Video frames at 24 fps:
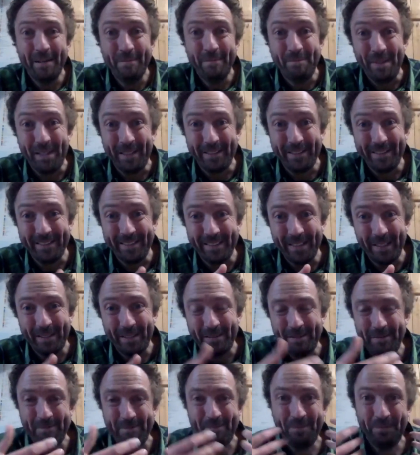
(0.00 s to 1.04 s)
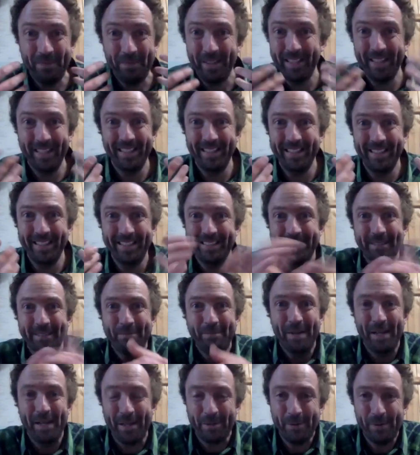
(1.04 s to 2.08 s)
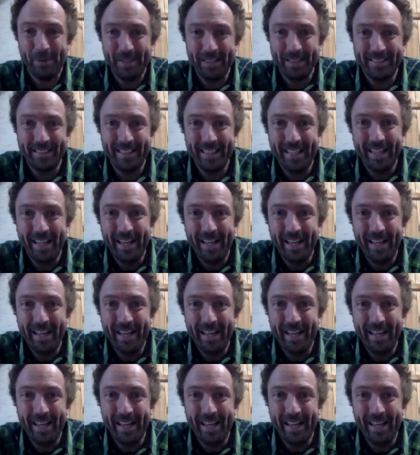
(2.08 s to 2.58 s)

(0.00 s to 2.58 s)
because it's just better quality.